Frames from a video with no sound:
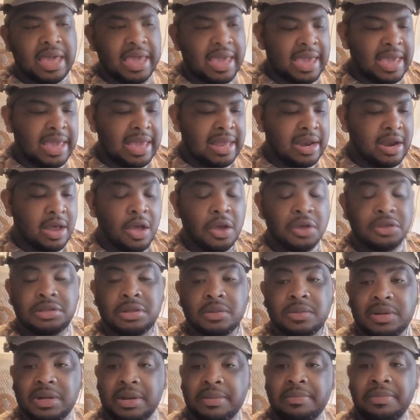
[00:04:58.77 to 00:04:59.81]
And also
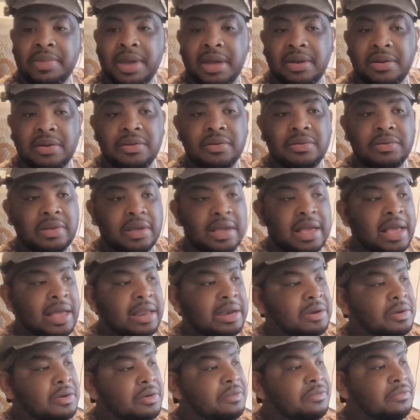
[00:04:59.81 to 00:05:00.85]
with the metal, I
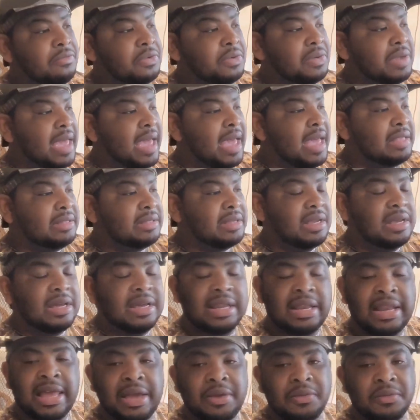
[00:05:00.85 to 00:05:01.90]
know if you guys
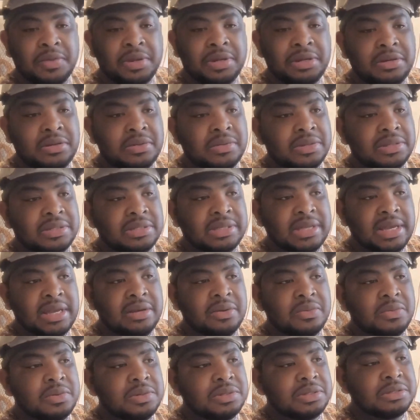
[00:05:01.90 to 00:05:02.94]
hunt like we do and stay in
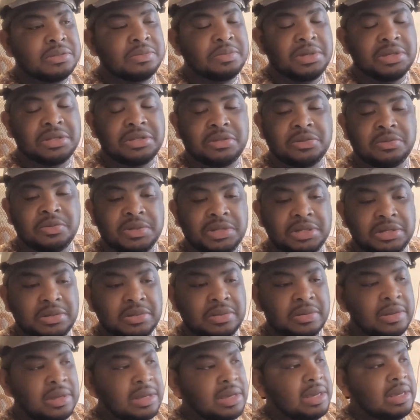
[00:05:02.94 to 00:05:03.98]
the woods as much as we do,